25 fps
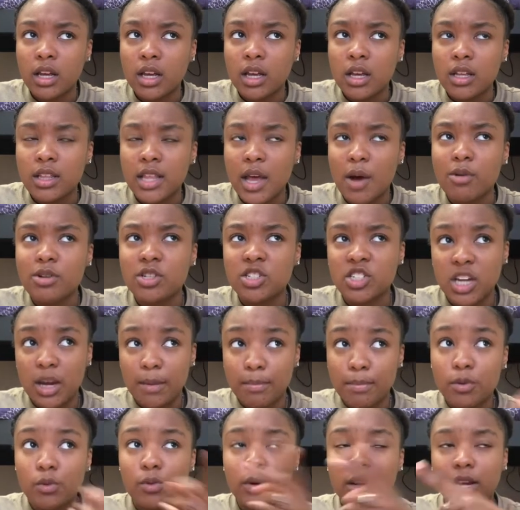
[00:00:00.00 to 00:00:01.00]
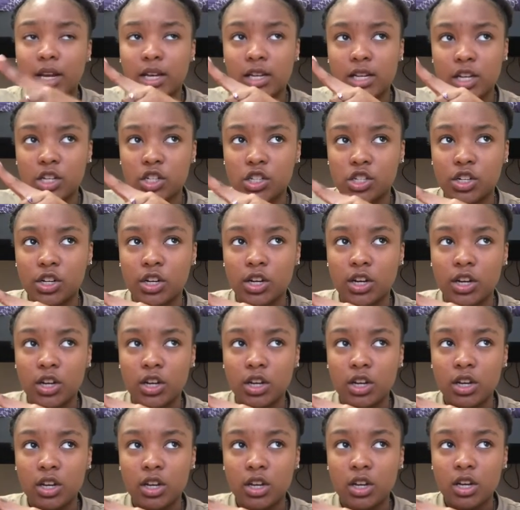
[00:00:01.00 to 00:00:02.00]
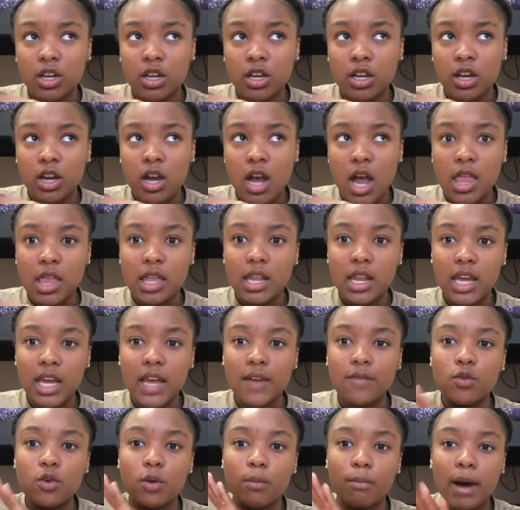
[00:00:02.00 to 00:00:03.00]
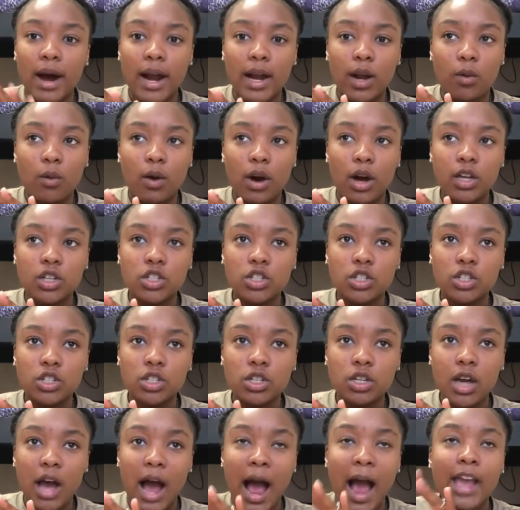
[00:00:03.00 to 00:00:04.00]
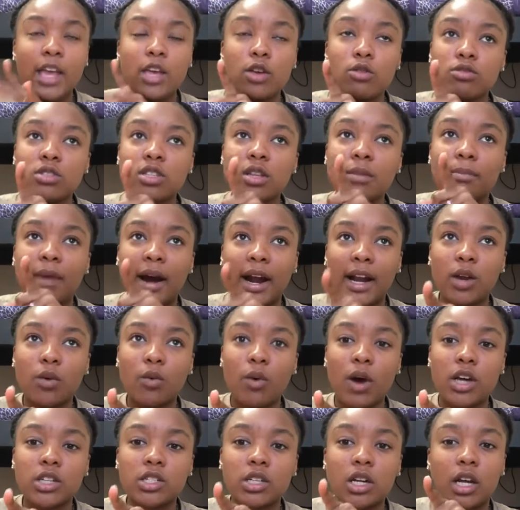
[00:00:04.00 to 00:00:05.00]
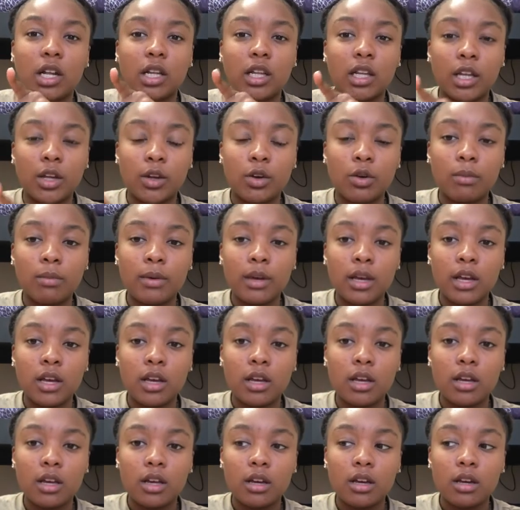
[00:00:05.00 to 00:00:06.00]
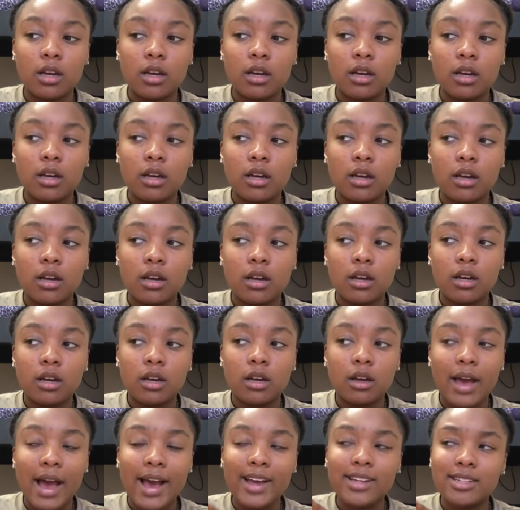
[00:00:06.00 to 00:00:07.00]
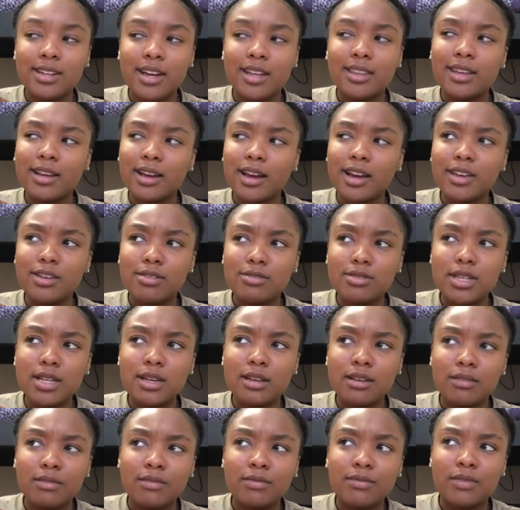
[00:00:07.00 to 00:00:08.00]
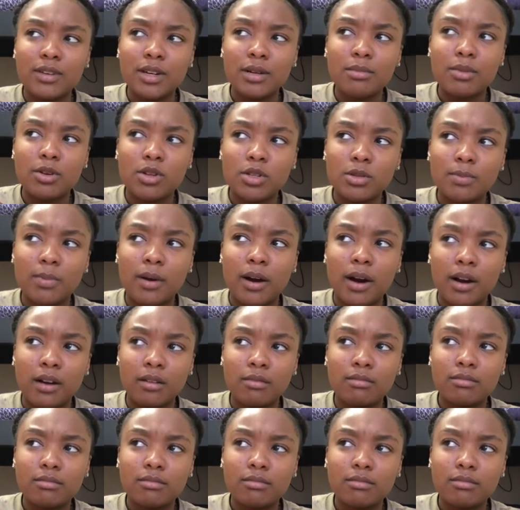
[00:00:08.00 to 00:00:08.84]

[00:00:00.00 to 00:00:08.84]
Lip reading: That was shampoo and conditioner, and then they give you a body wash. I used the body wash a little bit. Actually, I think I used it for the most part,